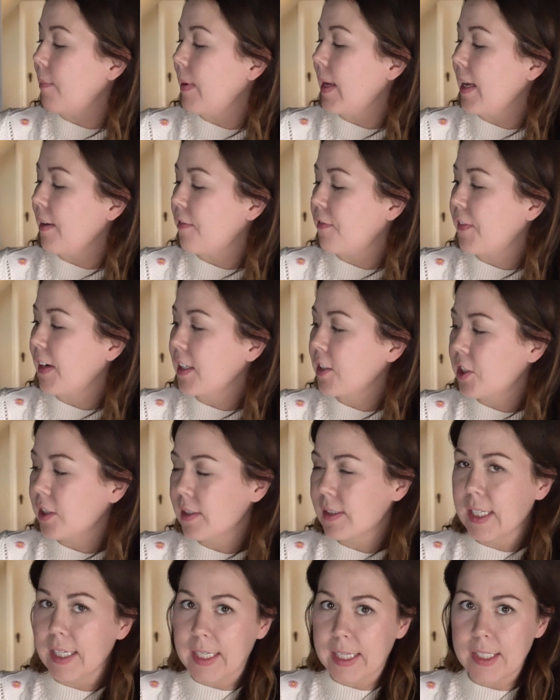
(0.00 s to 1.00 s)
It
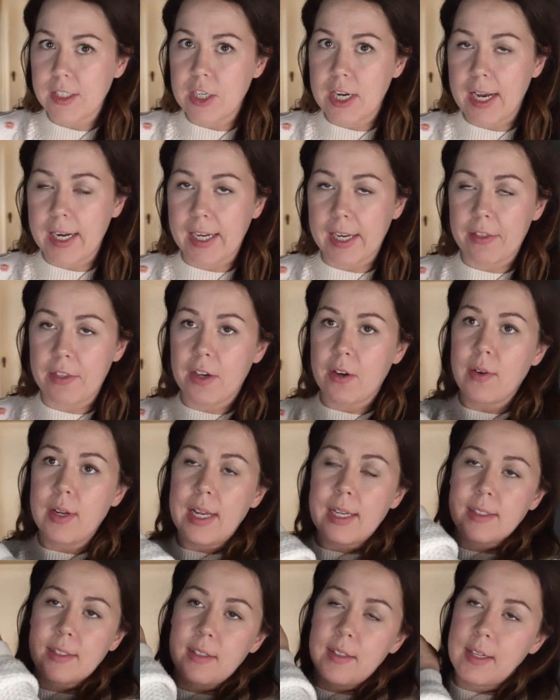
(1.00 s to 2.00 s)
functions like a jacket, though. It
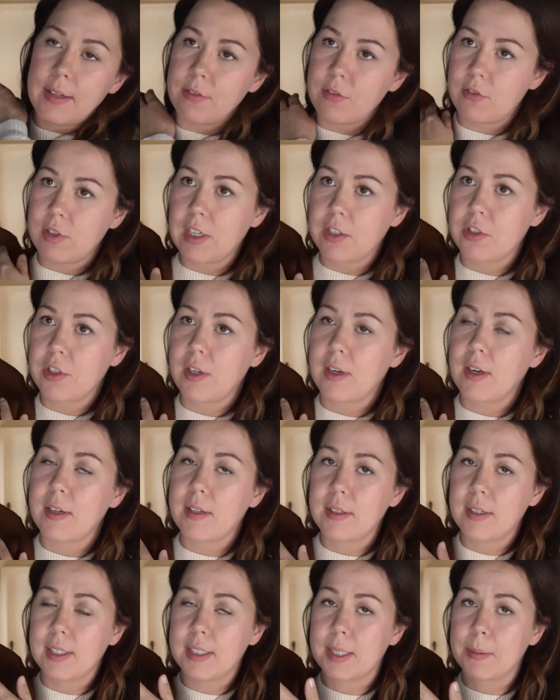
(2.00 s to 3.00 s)
has a lot of
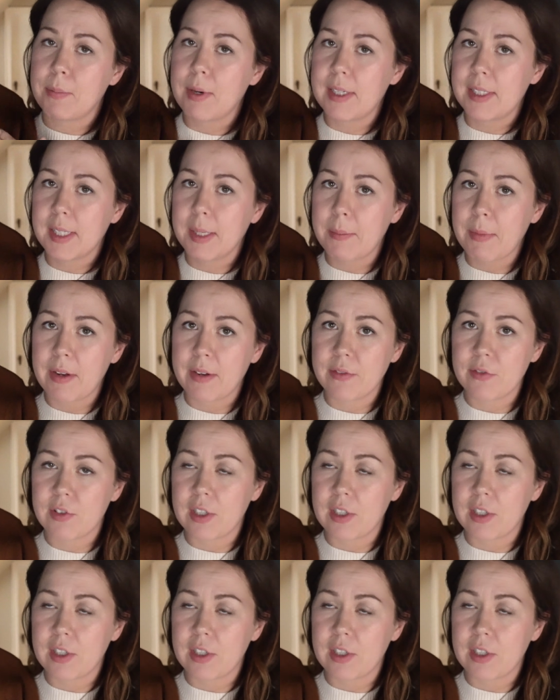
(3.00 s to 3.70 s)
structure, a surprising amount of